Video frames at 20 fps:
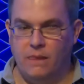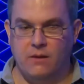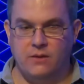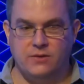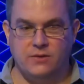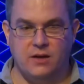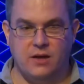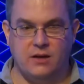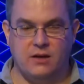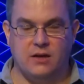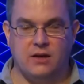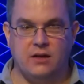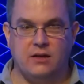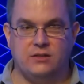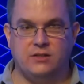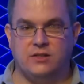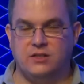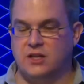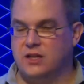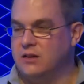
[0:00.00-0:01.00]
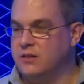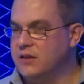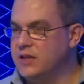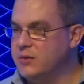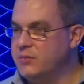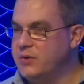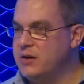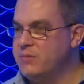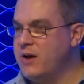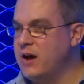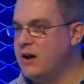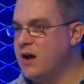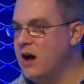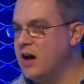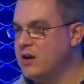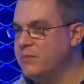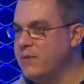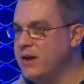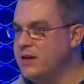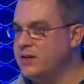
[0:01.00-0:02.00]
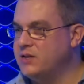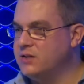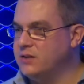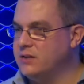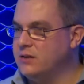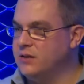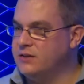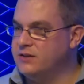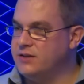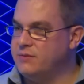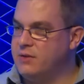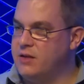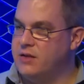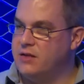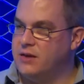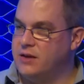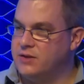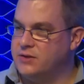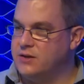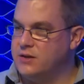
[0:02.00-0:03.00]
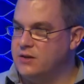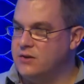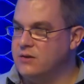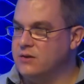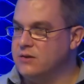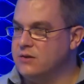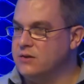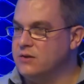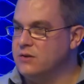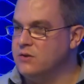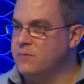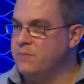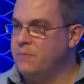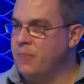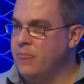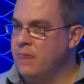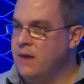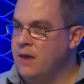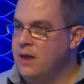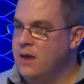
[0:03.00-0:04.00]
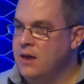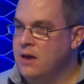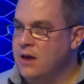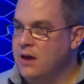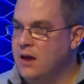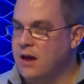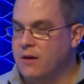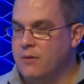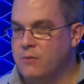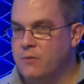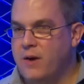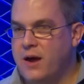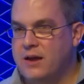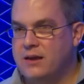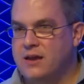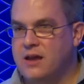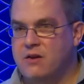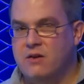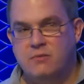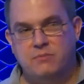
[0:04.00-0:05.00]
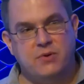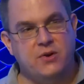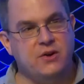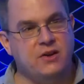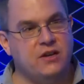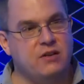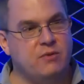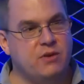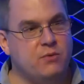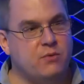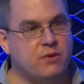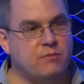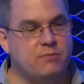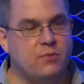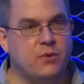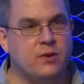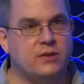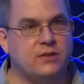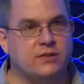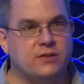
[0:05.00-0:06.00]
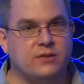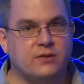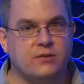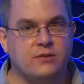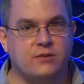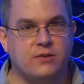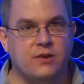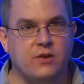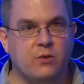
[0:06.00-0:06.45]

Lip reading: talk just a little bit about automation and some of the things that you can do. Right now in PeeringDB 1.0, the